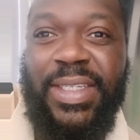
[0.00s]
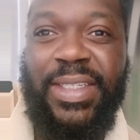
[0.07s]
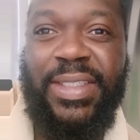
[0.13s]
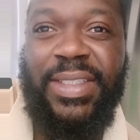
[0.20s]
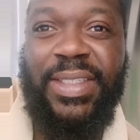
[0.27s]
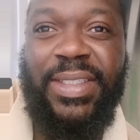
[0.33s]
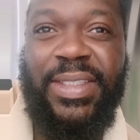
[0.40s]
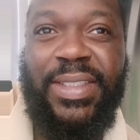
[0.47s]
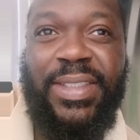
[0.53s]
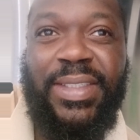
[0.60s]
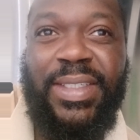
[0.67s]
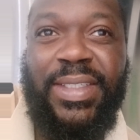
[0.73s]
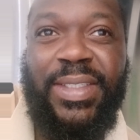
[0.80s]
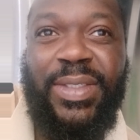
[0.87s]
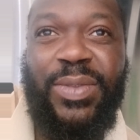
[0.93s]
this
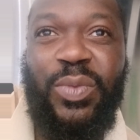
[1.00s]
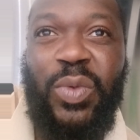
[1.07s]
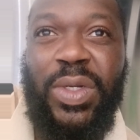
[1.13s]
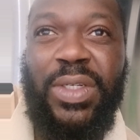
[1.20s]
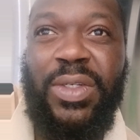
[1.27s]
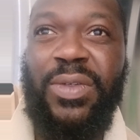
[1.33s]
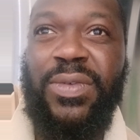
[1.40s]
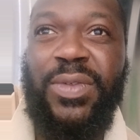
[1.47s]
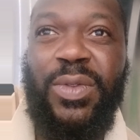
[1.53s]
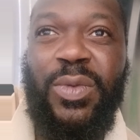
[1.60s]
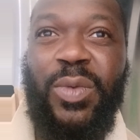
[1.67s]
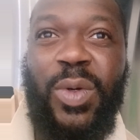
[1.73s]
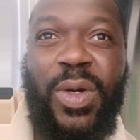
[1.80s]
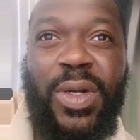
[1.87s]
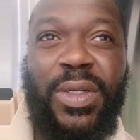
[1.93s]
this wonderful
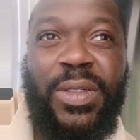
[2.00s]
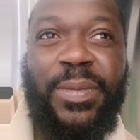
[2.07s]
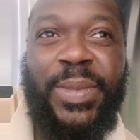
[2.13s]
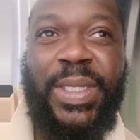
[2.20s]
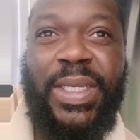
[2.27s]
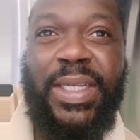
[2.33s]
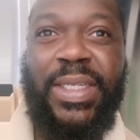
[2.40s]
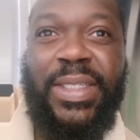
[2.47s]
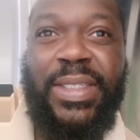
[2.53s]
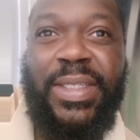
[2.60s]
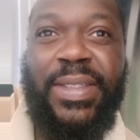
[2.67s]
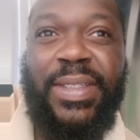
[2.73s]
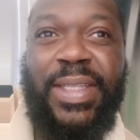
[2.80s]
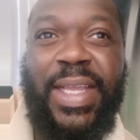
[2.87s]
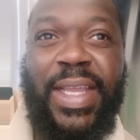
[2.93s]
water, man. It,
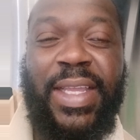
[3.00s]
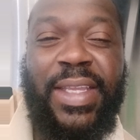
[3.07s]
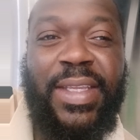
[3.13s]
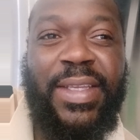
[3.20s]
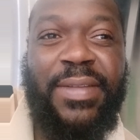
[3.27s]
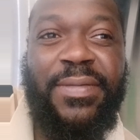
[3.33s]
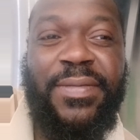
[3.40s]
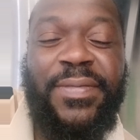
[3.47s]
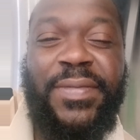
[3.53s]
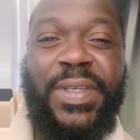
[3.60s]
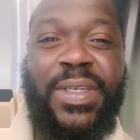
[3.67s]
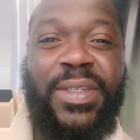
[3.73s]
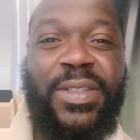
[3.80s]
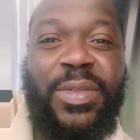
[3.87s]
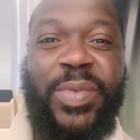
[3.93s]
it like it
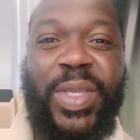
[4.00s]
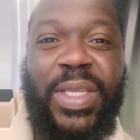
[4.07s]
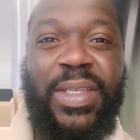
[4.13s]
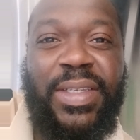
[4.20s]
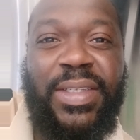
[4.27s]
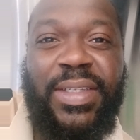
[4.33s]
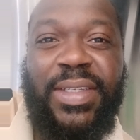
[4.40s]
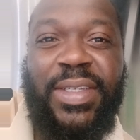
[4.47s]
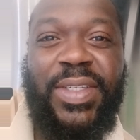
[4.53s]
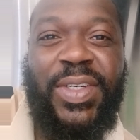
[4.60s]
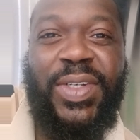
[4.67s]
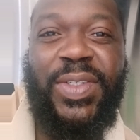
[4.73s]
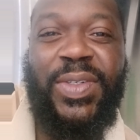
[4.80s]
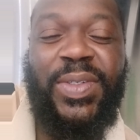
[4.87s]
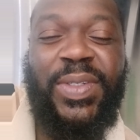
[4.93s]
filled me, you
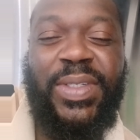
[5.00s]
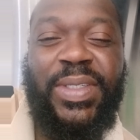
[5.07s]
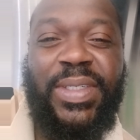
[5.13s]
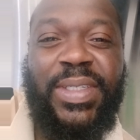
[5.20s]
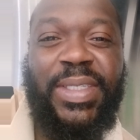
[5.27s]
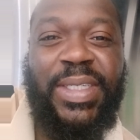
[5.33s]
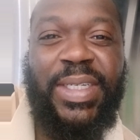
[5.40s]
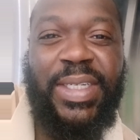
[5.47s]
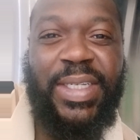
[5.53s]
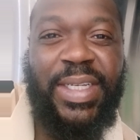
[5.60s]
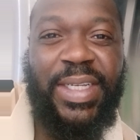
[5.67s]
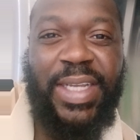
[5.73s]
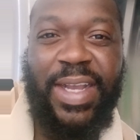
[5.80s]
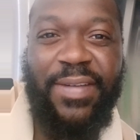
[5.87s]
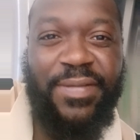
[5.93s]
know.
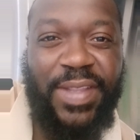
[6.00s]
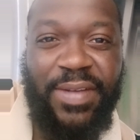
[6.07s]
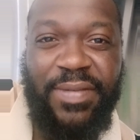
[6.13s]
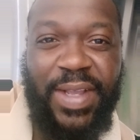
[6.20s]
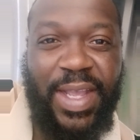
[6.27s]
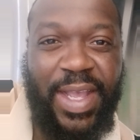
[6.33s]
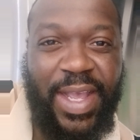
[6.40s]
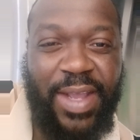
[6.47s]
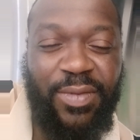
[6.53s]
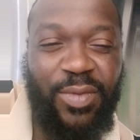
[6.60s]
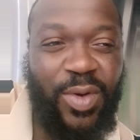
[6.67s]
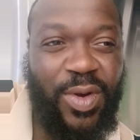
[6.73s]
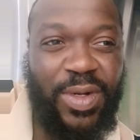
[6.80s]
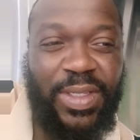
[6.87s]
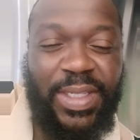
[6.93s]
I've never had
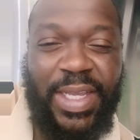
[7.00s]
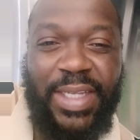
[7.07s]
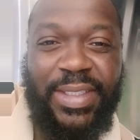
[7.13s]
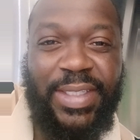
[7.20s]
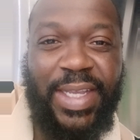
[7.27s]
water like